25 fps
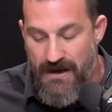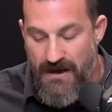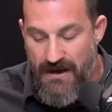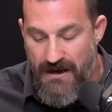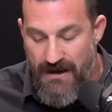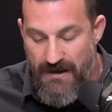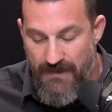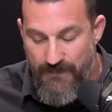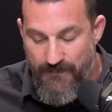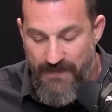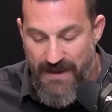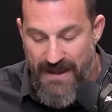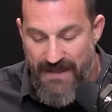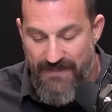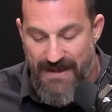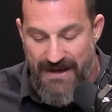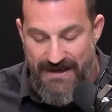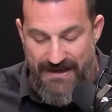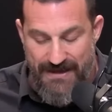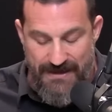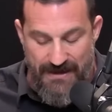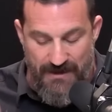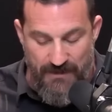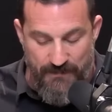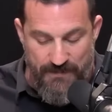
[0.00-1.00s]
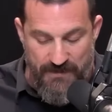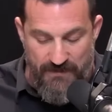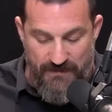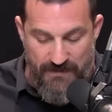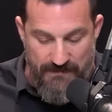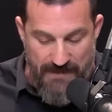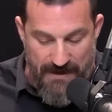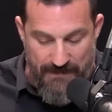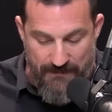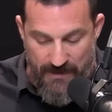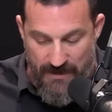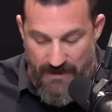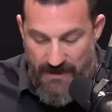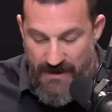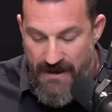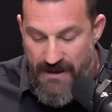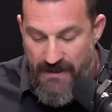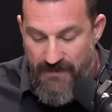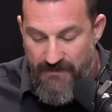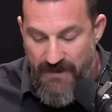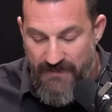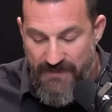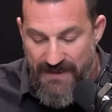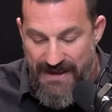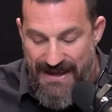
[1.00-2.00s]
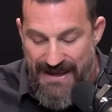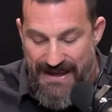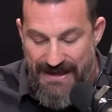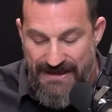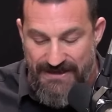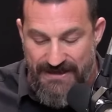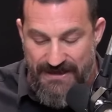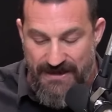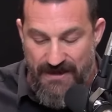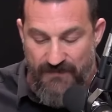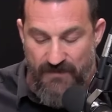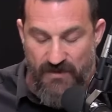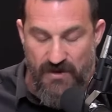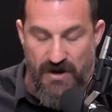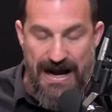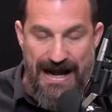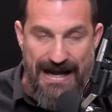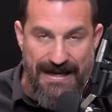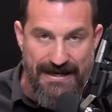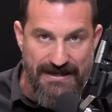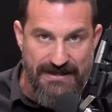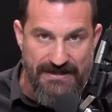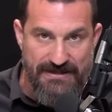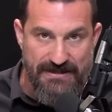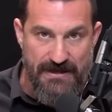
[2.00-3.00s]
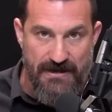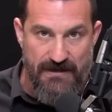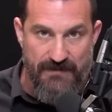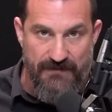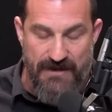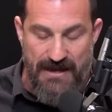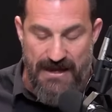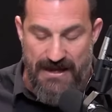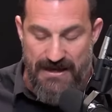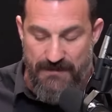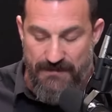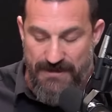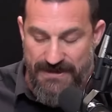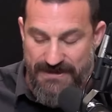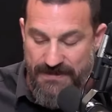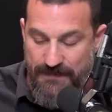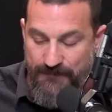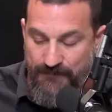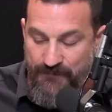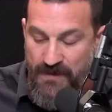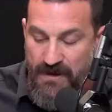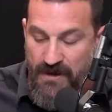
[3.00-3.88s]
And that can help you remember that the indica varieties of cannabis